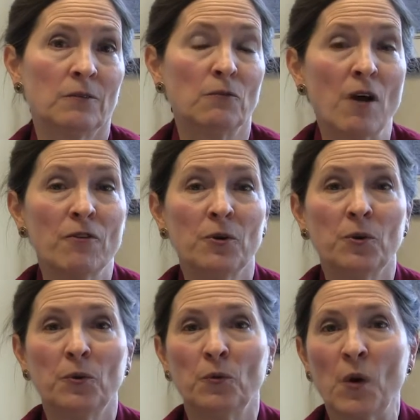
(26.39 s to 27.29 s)

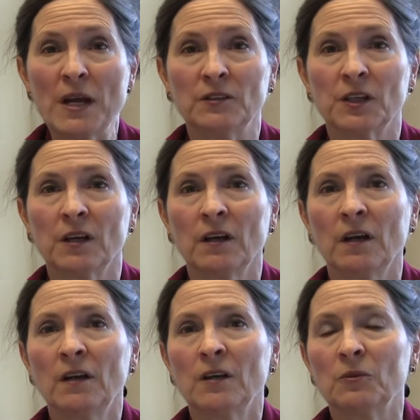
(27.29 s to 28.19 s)

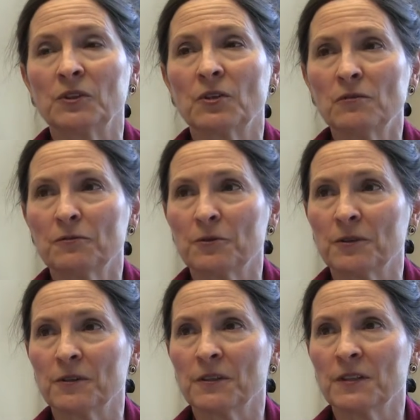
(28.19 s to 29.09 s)
revenue-raising result
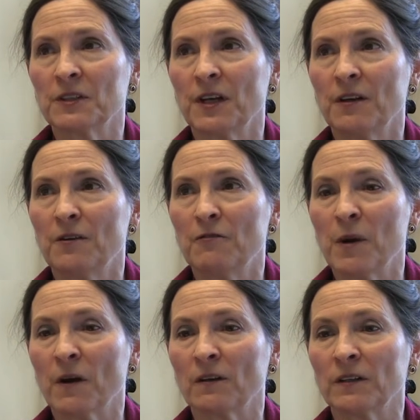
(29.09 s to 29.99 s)
for the state of
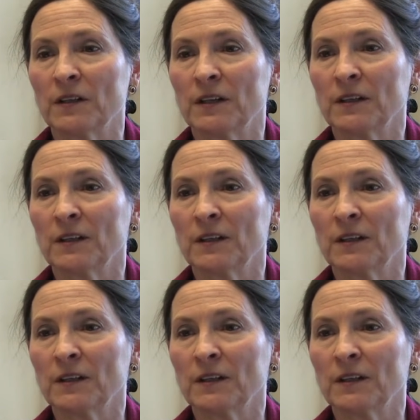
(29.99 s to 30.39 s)
Maryland.